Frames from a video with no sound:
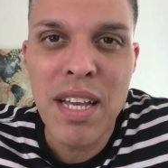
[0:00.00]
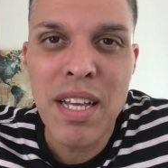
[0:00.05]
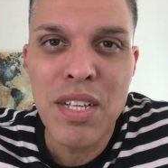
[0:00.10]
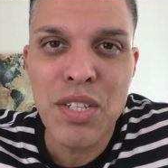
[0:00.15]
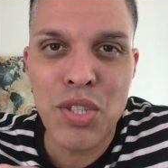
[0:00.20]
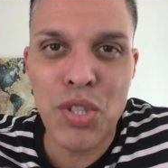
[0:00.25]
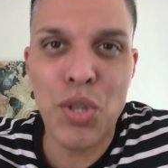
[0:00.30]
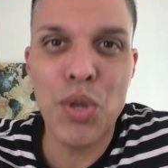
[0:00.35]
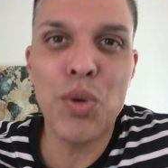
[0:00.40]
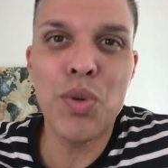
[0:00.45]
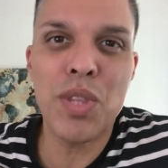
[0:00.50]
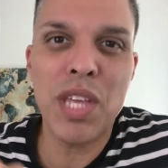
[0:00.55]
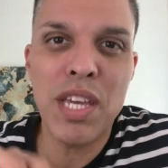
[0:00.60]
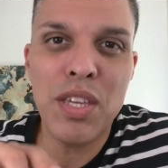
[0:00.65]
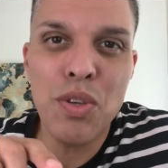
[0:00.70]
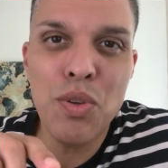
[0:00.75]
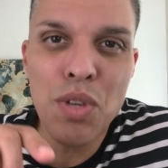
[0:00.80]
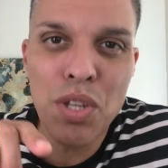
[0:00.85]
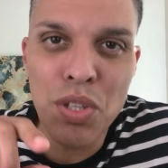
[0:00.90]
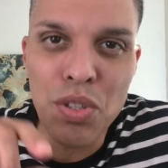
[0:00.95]
so that
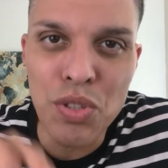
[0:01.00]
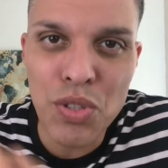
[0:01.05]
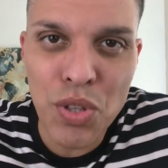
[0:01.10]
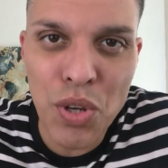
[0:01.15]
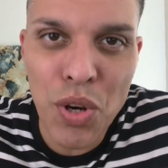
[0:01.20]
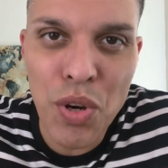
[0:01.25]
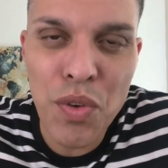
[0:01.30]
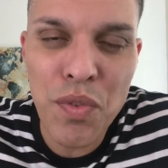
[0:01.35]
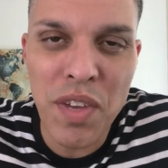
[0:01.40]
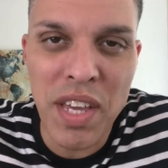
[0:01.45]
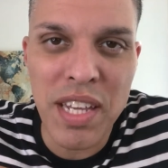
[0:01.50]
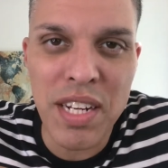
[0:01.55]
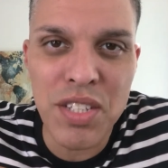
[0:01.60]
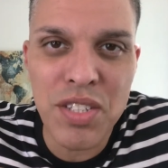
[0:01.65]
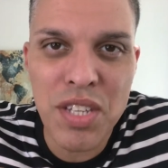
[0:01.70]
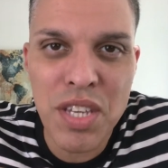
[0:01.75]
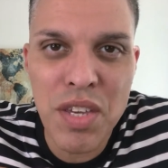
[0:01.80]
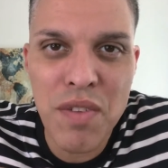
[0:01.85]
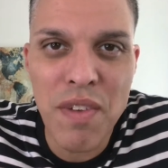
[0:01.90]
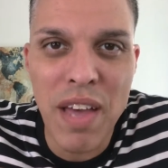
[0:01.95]
you can serve and
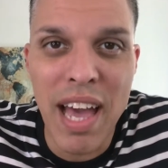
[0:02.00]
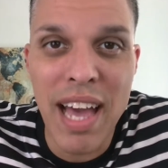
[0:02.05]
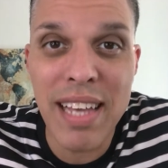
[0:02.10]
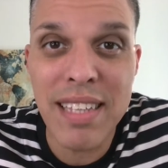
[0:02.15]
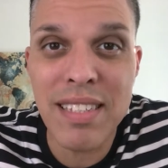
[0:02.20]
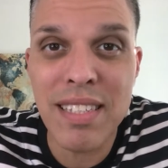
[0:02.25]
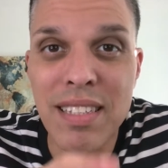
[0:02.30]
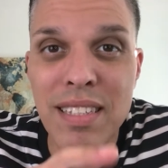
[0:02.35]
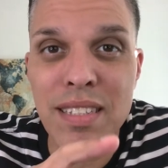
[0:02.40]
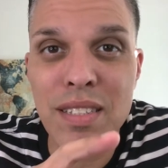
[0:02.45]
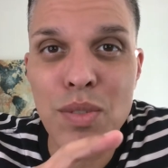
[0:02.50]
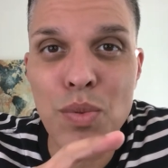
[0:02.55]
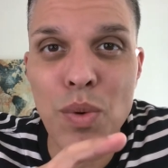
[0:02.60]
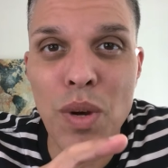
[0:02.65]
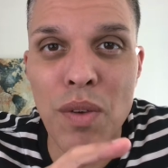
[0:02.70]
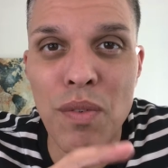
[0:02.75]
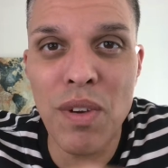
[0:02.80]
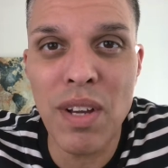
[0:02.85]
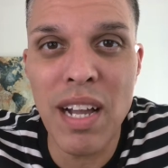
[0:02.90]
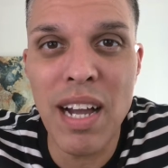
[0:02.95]
achieve excellence
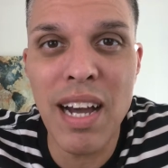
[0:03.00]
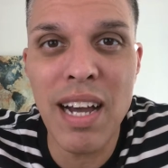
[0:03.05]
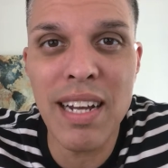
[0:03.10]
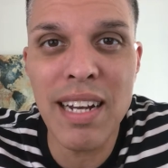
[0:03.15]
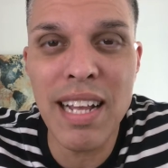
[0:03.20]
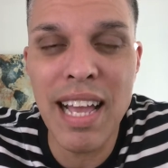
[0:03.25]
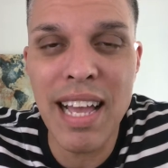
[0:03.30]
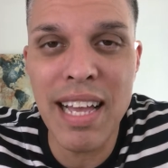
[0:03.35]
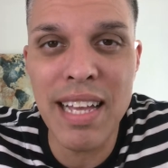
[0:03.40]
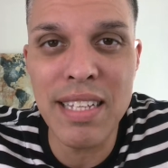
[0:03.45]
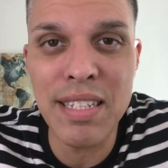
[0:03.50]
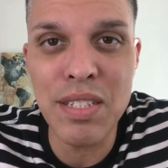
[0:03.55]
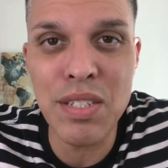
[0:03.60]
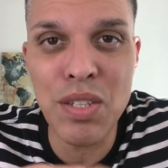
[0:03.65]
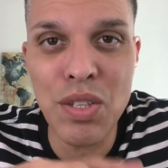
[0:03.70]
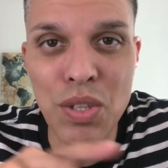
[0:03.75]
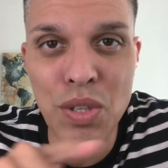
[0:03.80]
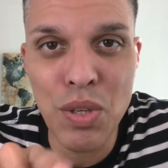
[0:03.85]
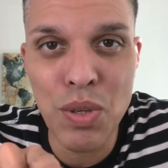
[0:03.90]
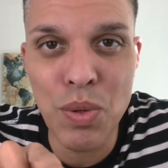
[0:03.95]
wherever God has
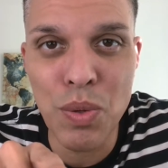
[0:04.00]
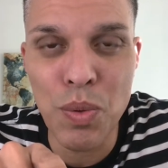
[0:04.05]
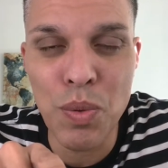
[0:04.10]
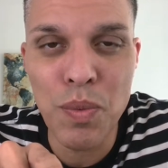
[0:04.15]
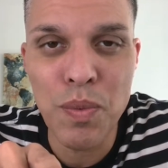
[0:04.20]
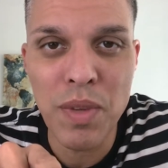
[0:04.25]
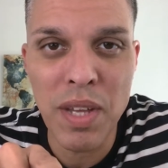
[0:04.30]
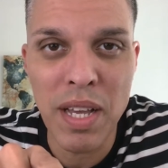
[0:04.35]
you.